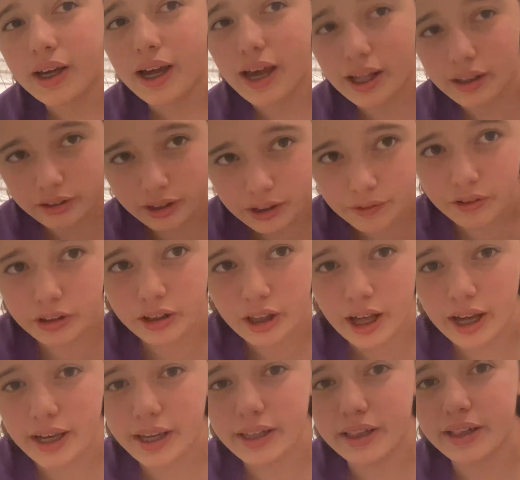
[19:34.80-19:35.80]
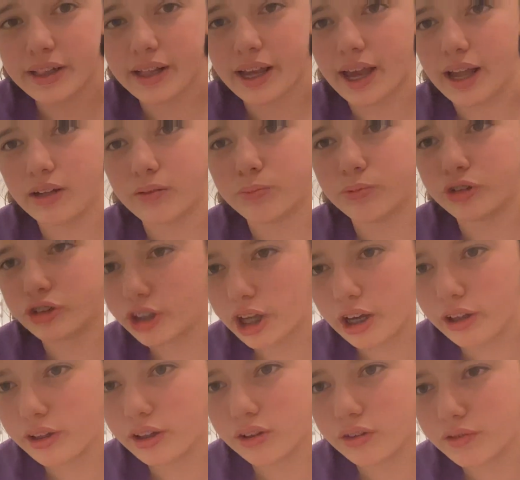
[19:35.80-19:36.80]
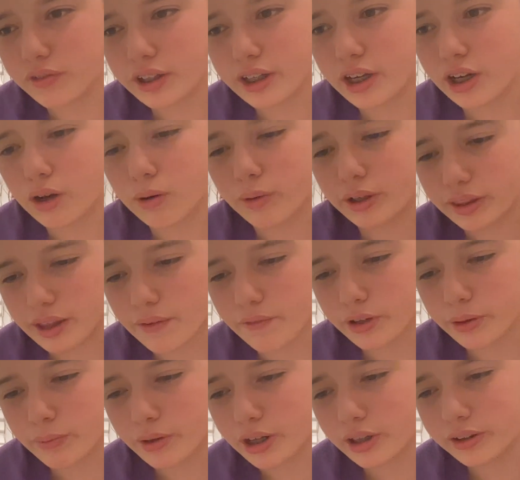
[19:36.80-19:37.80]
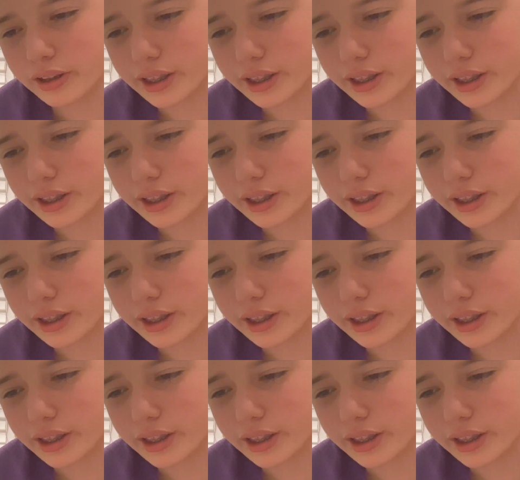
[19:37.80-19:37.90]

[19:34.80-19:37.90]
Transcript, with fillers: and leave a like and share this video with everyone.